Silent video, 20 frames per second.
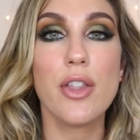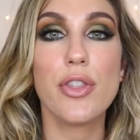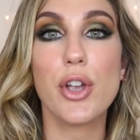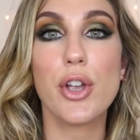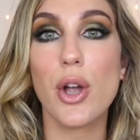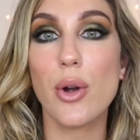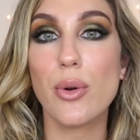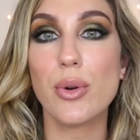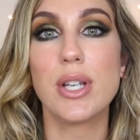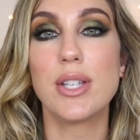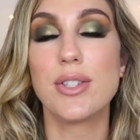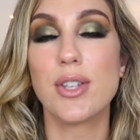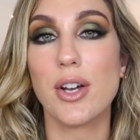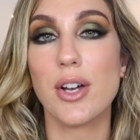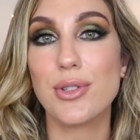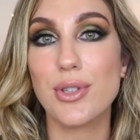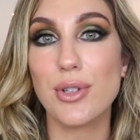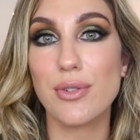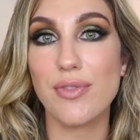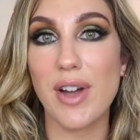The code is
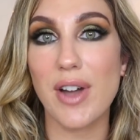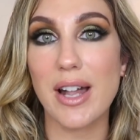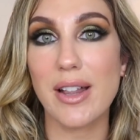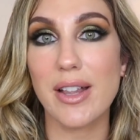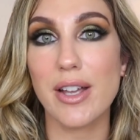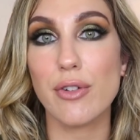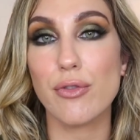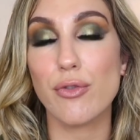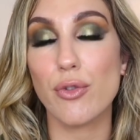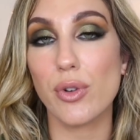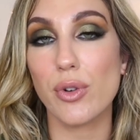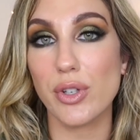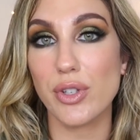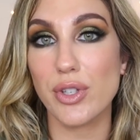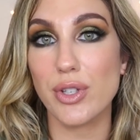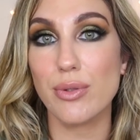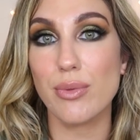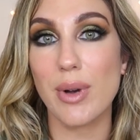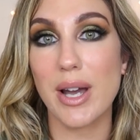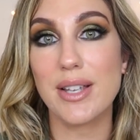also valid for
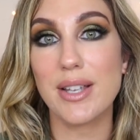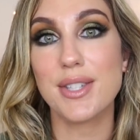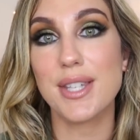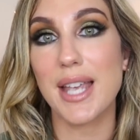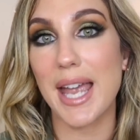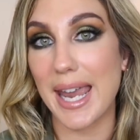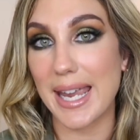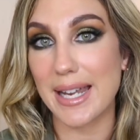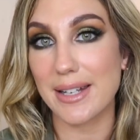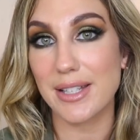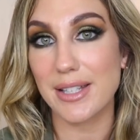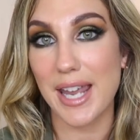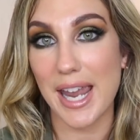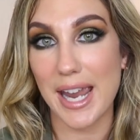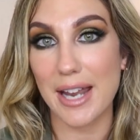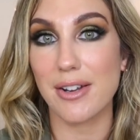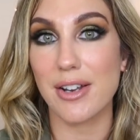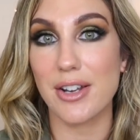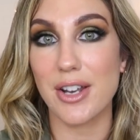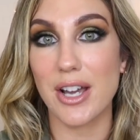U S and
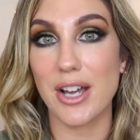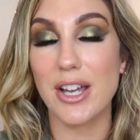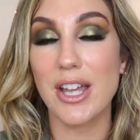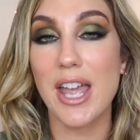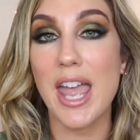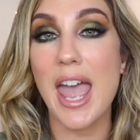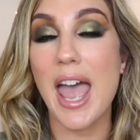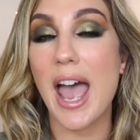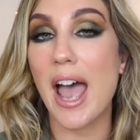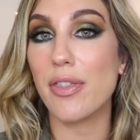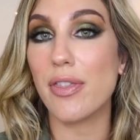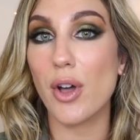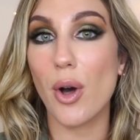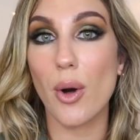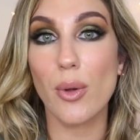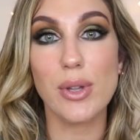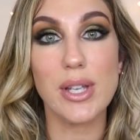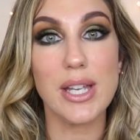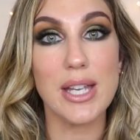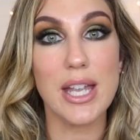Canada, and the
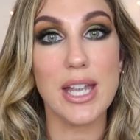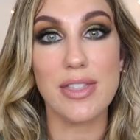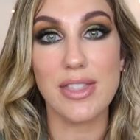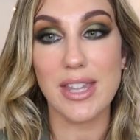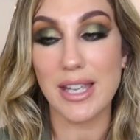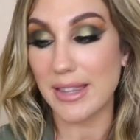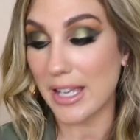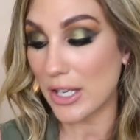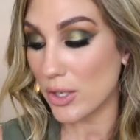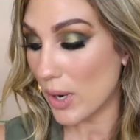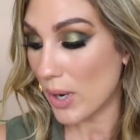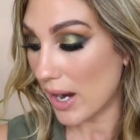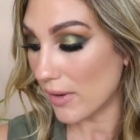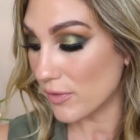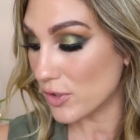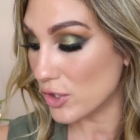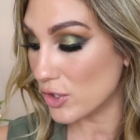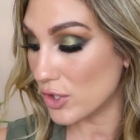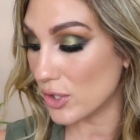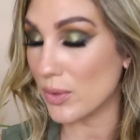only thing that you
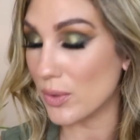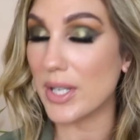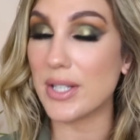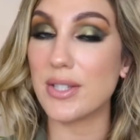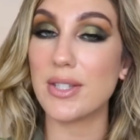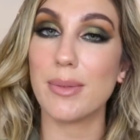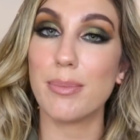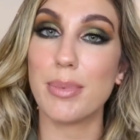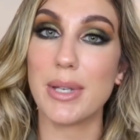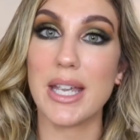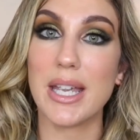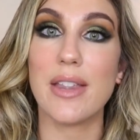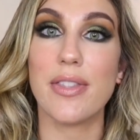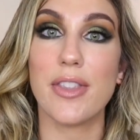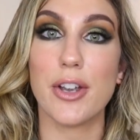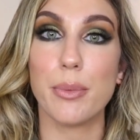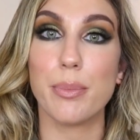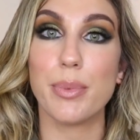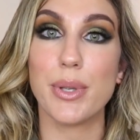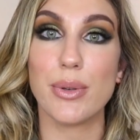have to do is to be in
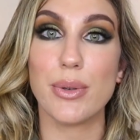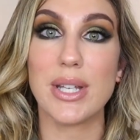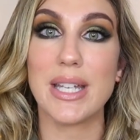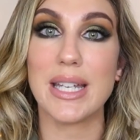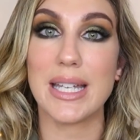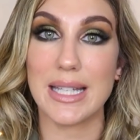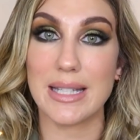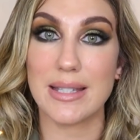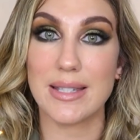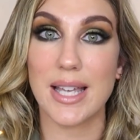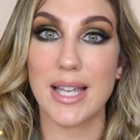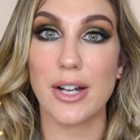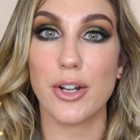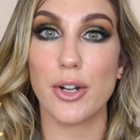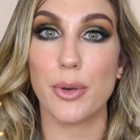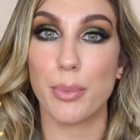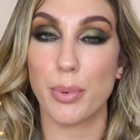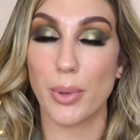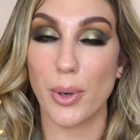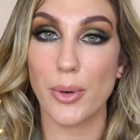their Beauty
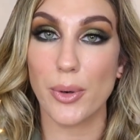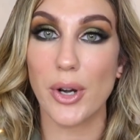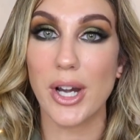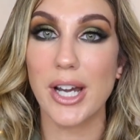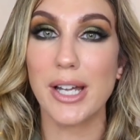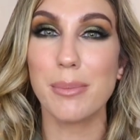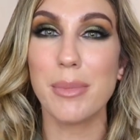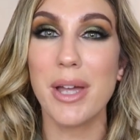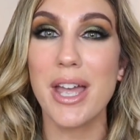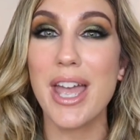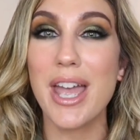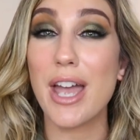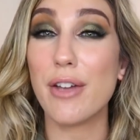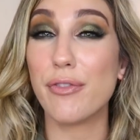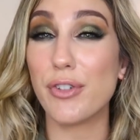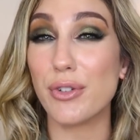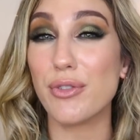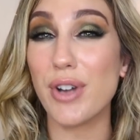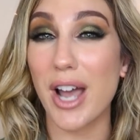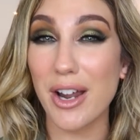Insider program.
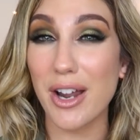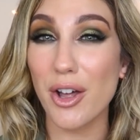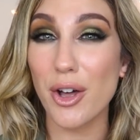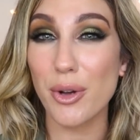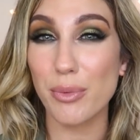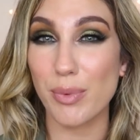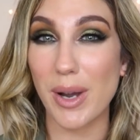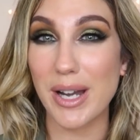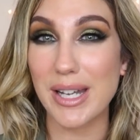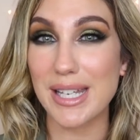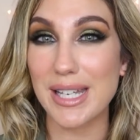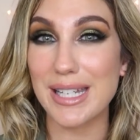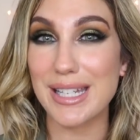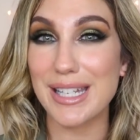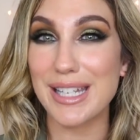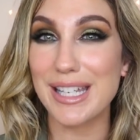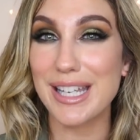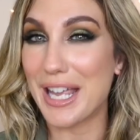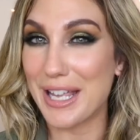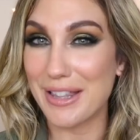If you're not
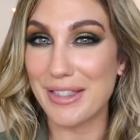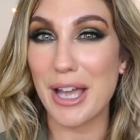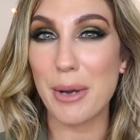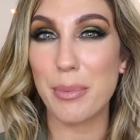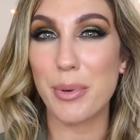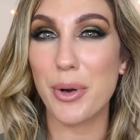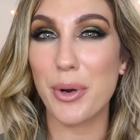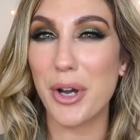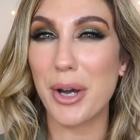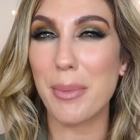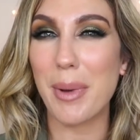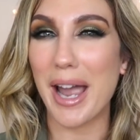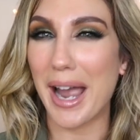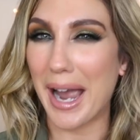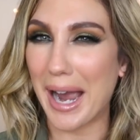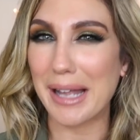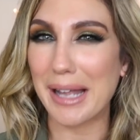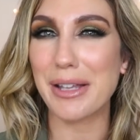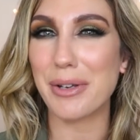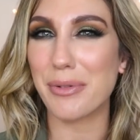already in that program, I
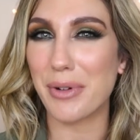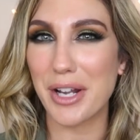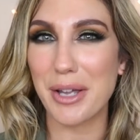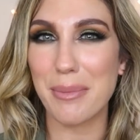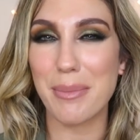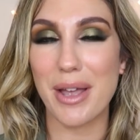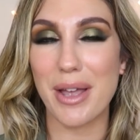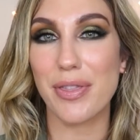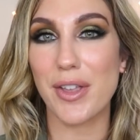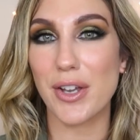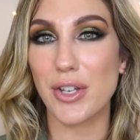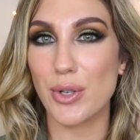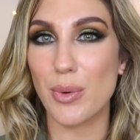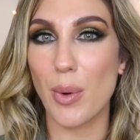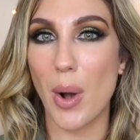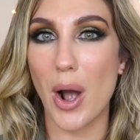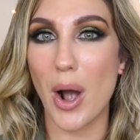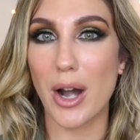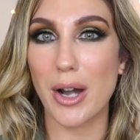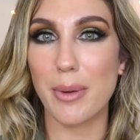highly recommend that
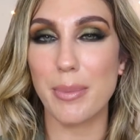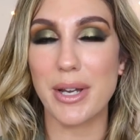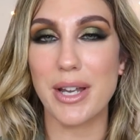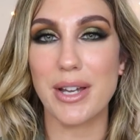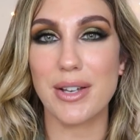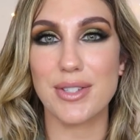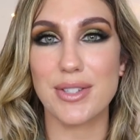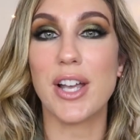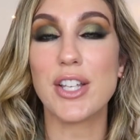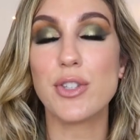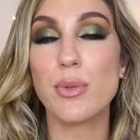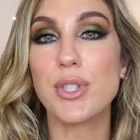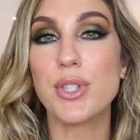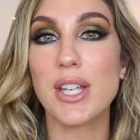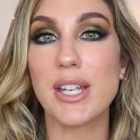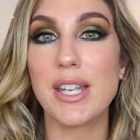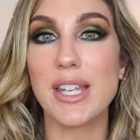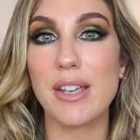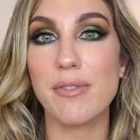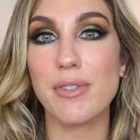you are, because that's what's
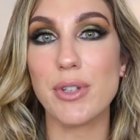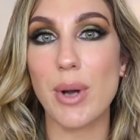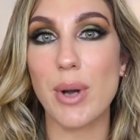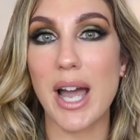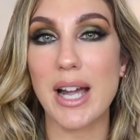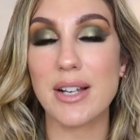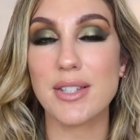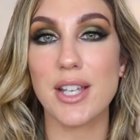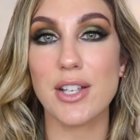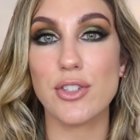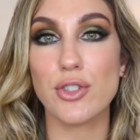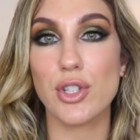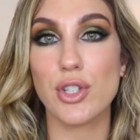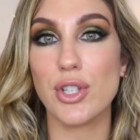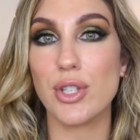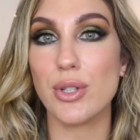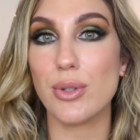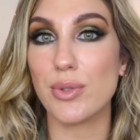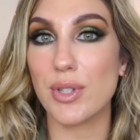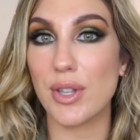going to give you access to
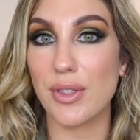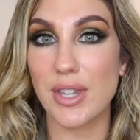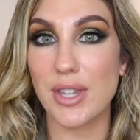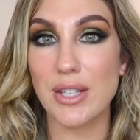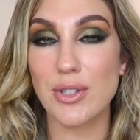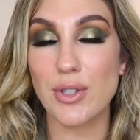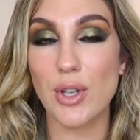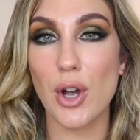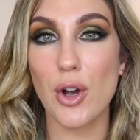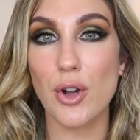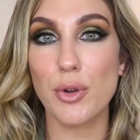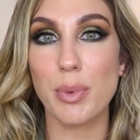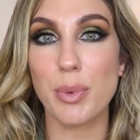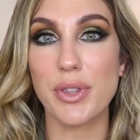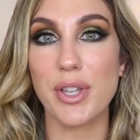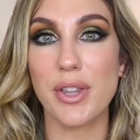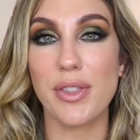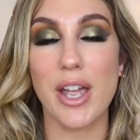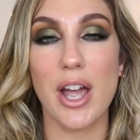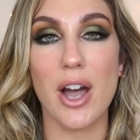use this code,
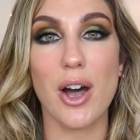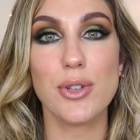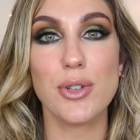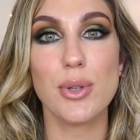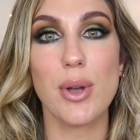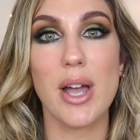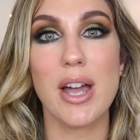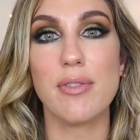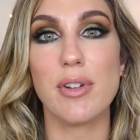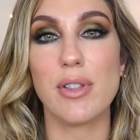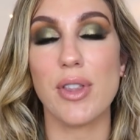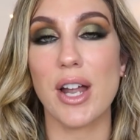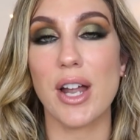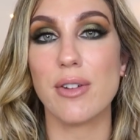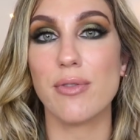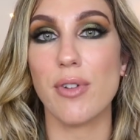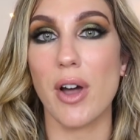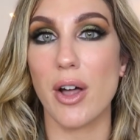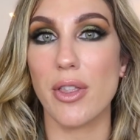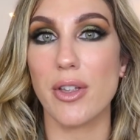but then they also have a lot
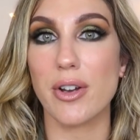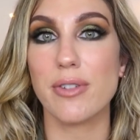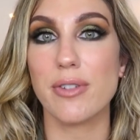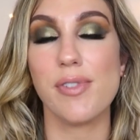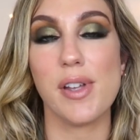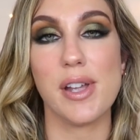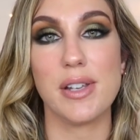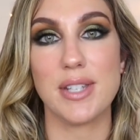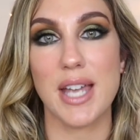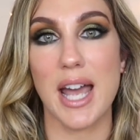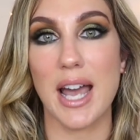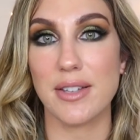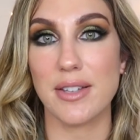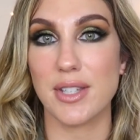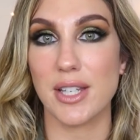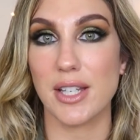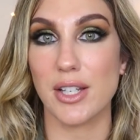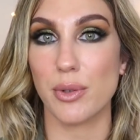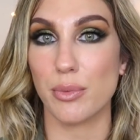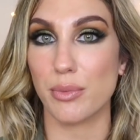of other
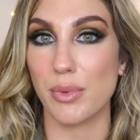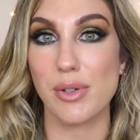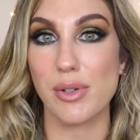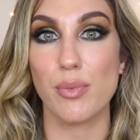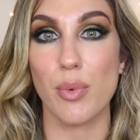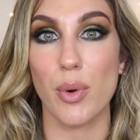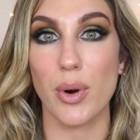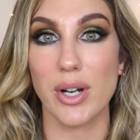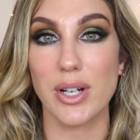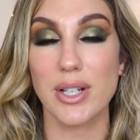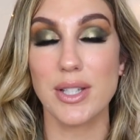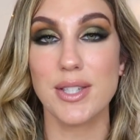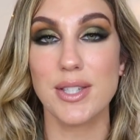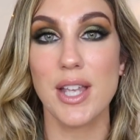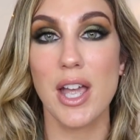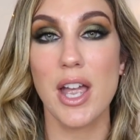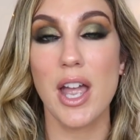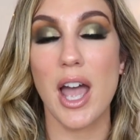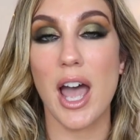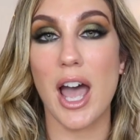fantastic rewards
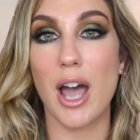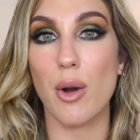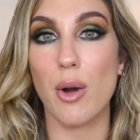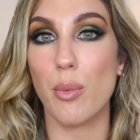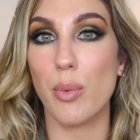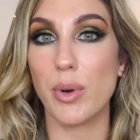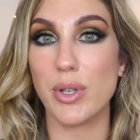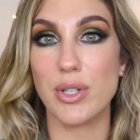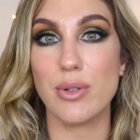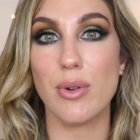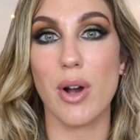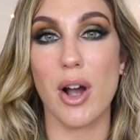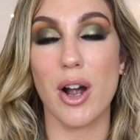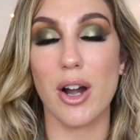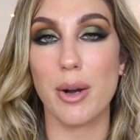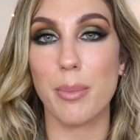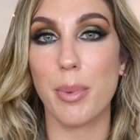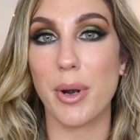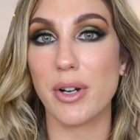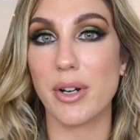uh, when you
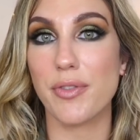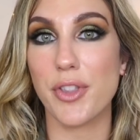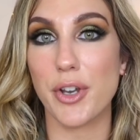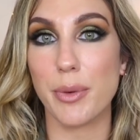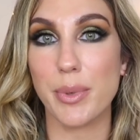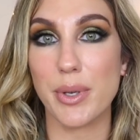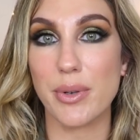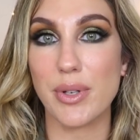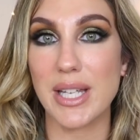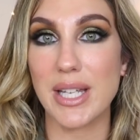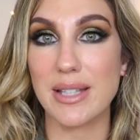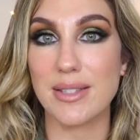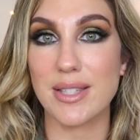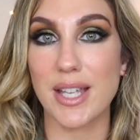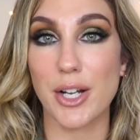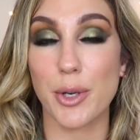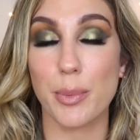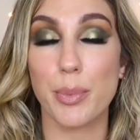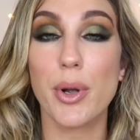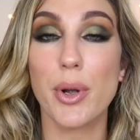are a part of their Beauty
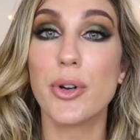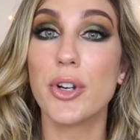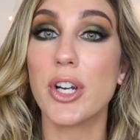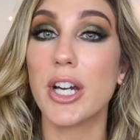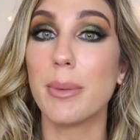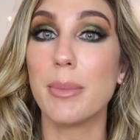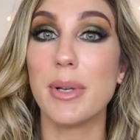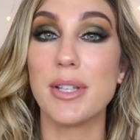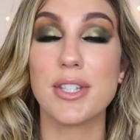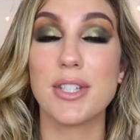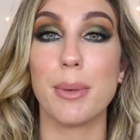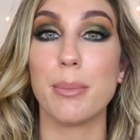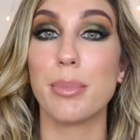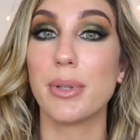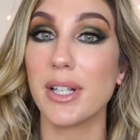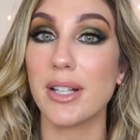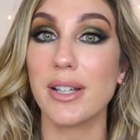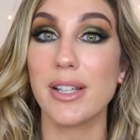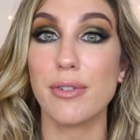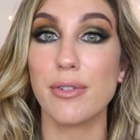Insider program. It's
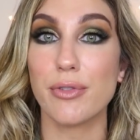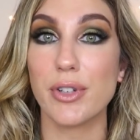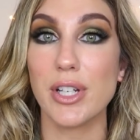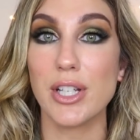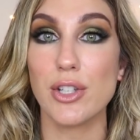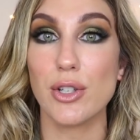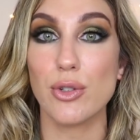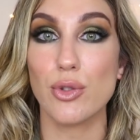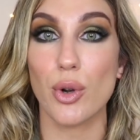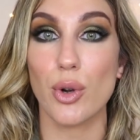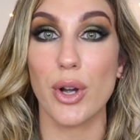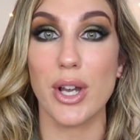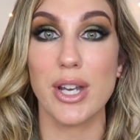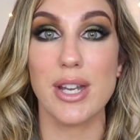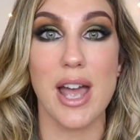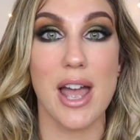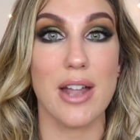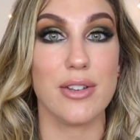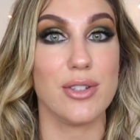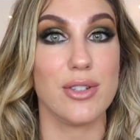completely free to
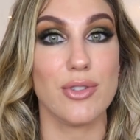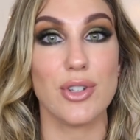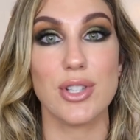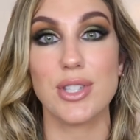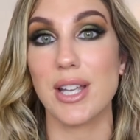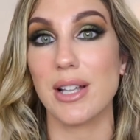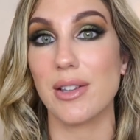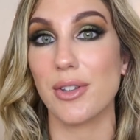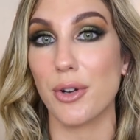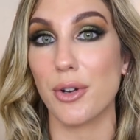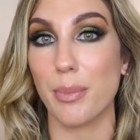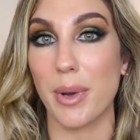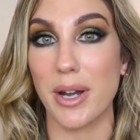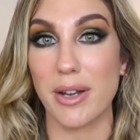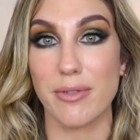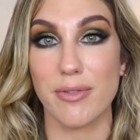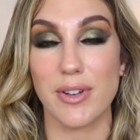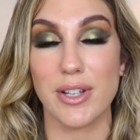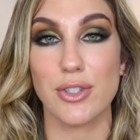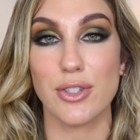join, and you just get little
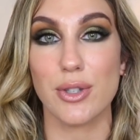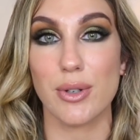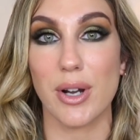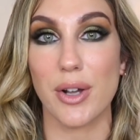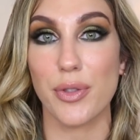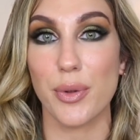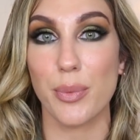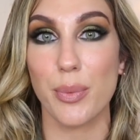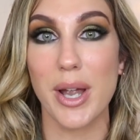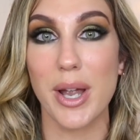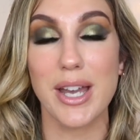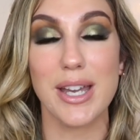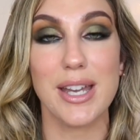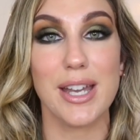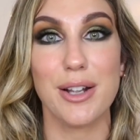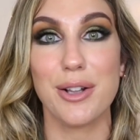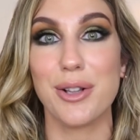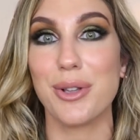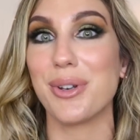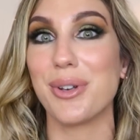benefits throughout the way,
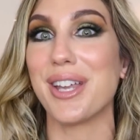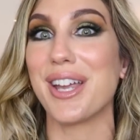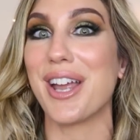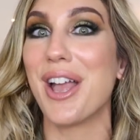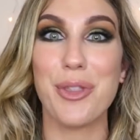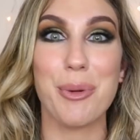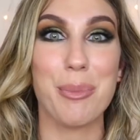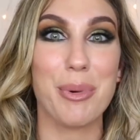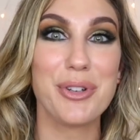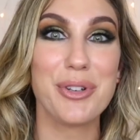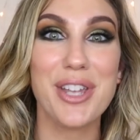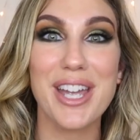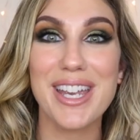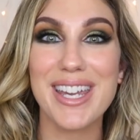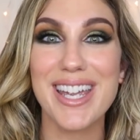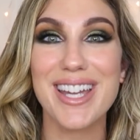including the birthday